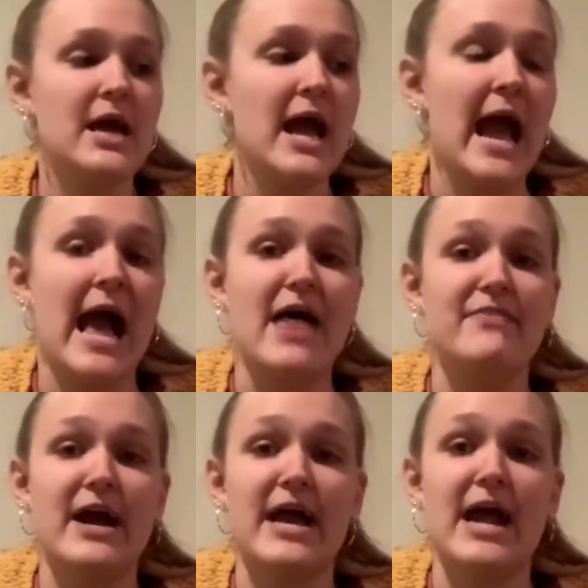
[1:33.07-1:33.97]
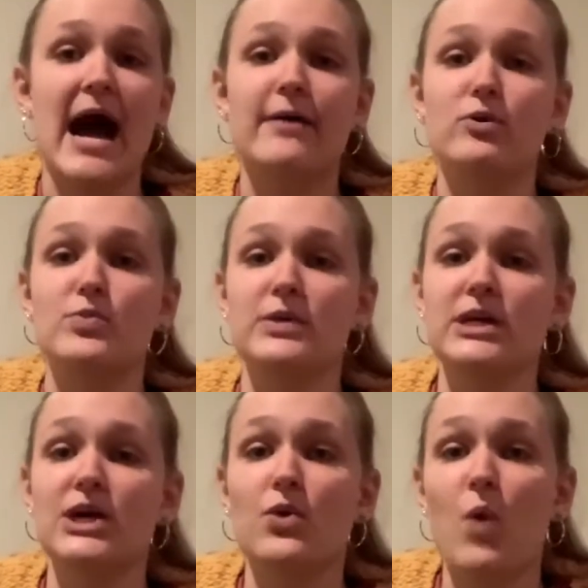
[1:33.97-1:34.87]
And then I will
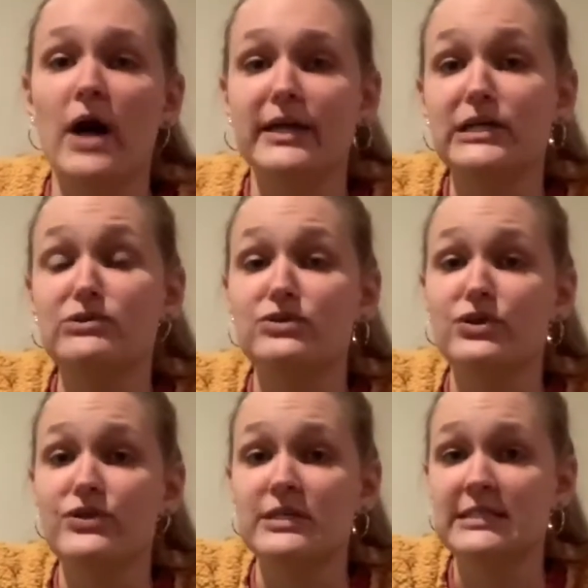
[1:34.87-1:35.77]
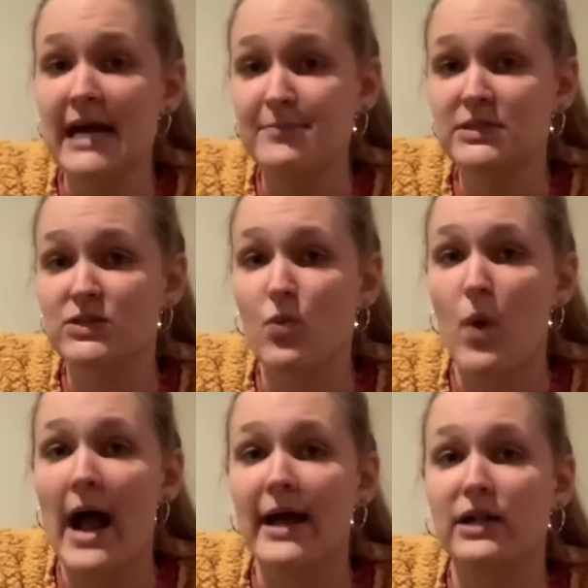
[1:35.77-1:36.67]
be walking you through the steps
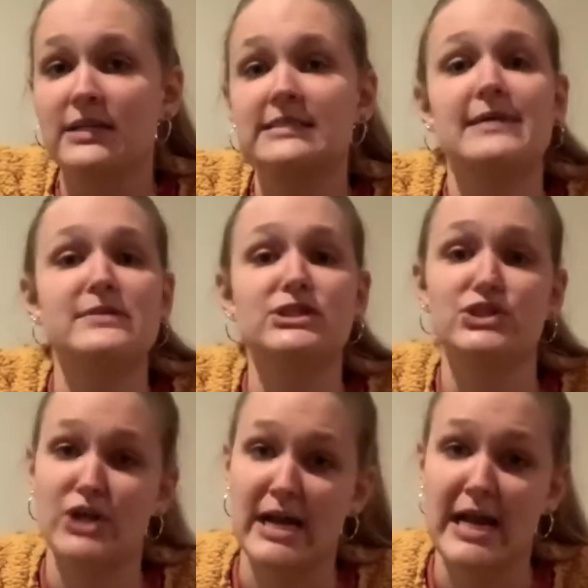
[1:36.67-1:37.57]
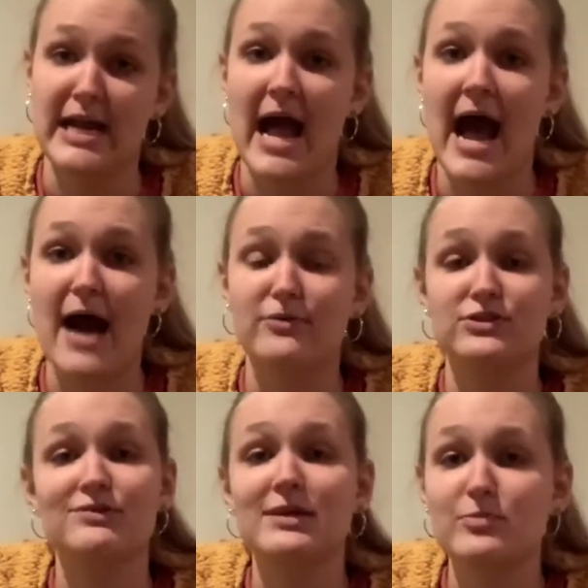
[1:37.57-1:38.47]
while demonstrating how
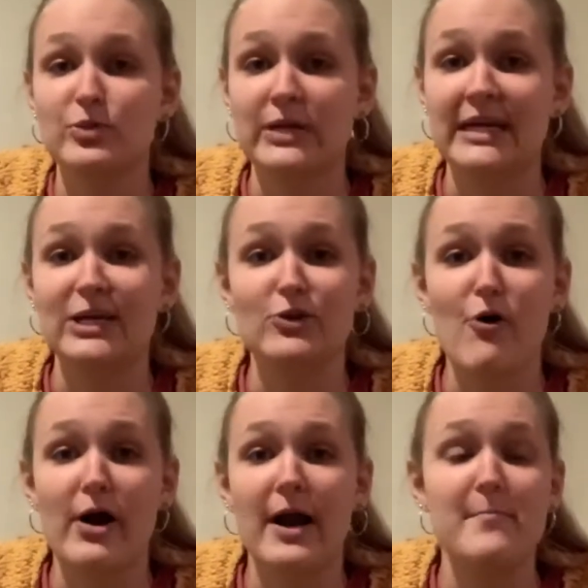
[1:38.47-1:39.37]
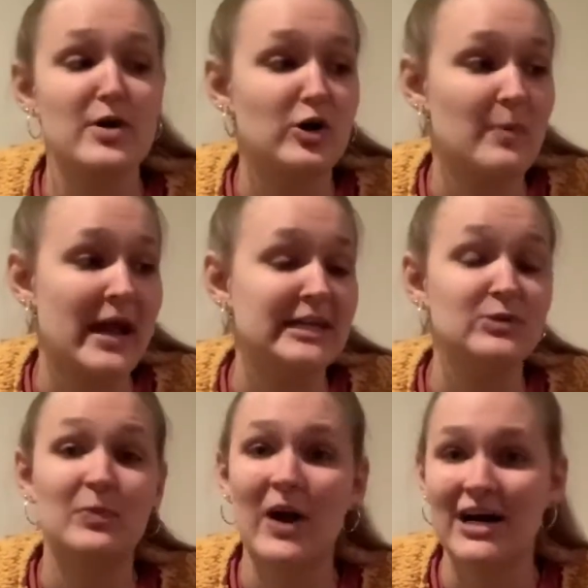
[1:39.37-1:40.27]
to complete your milk paint
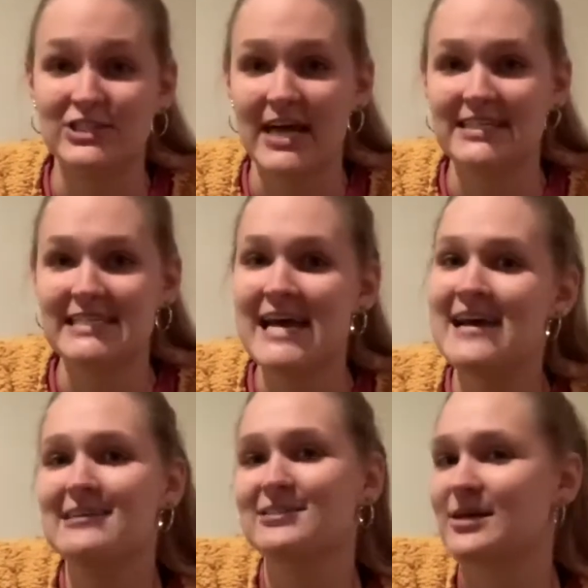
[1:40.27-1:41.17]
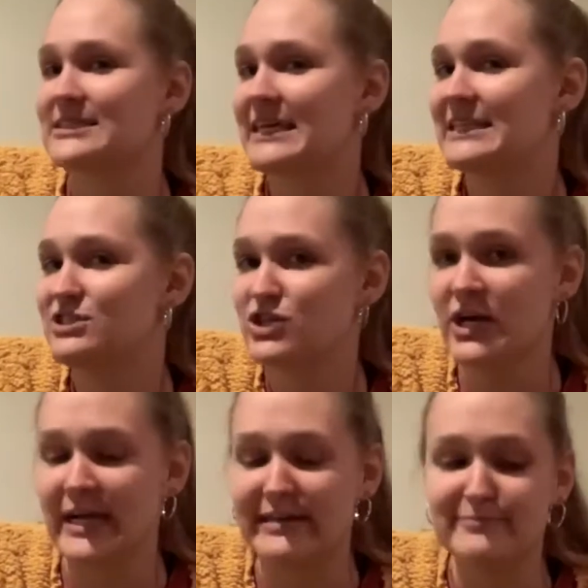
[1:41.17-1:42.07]
project. So let's get this started.